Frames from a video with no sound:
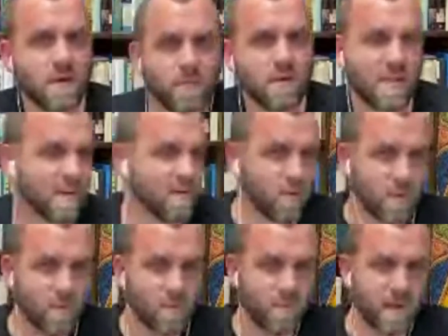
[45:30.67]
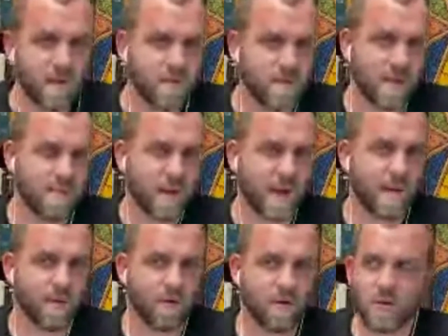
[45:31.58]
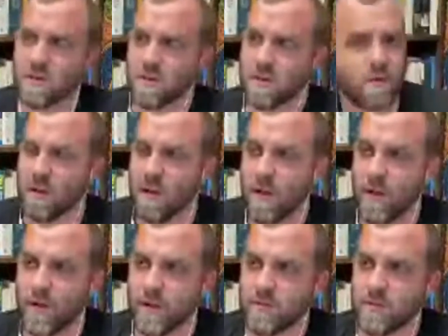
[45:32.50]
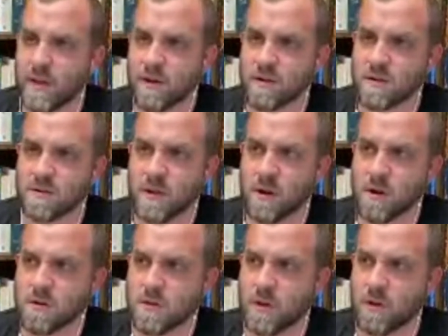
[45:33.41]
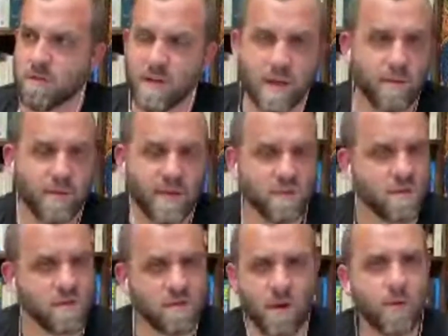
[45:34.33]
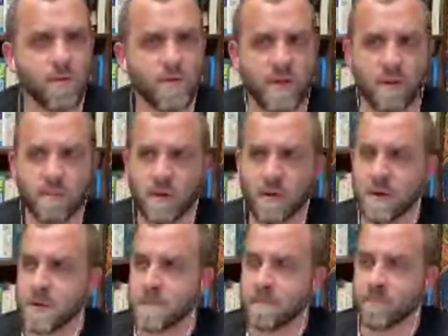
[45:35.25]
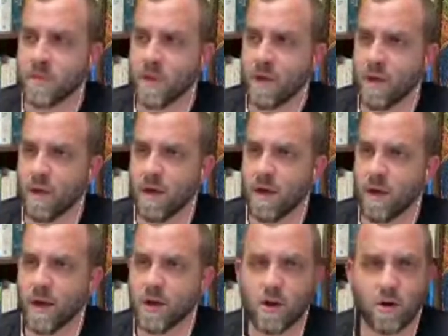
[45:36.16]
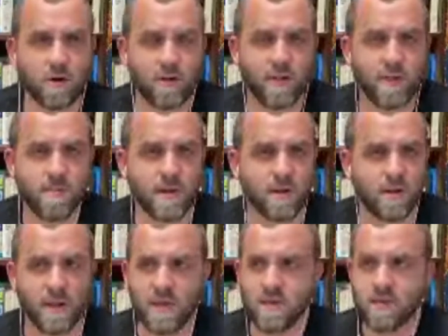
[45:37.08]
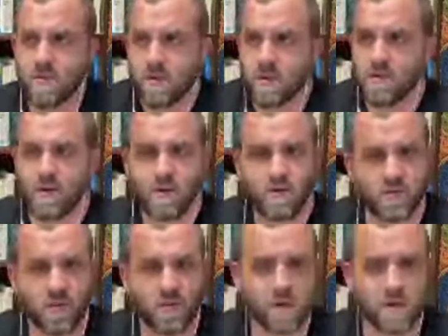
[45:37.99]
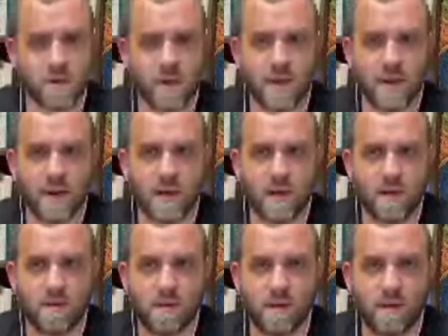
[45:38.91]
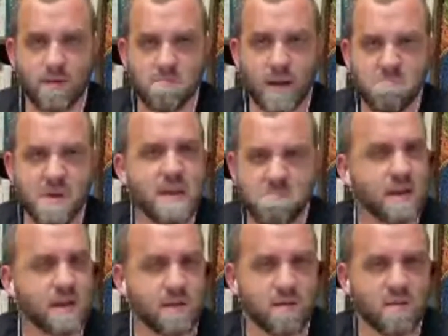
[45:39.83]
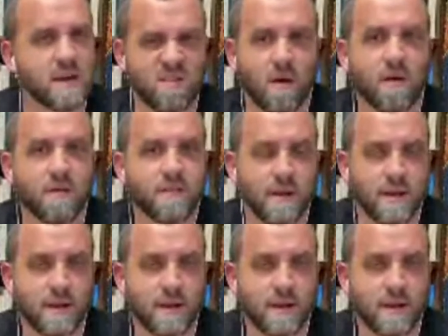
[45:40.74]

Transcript: they became a Christian. Their family has disowned them. A girl in the Middle East who converts to Christianity is beaten and assaulted,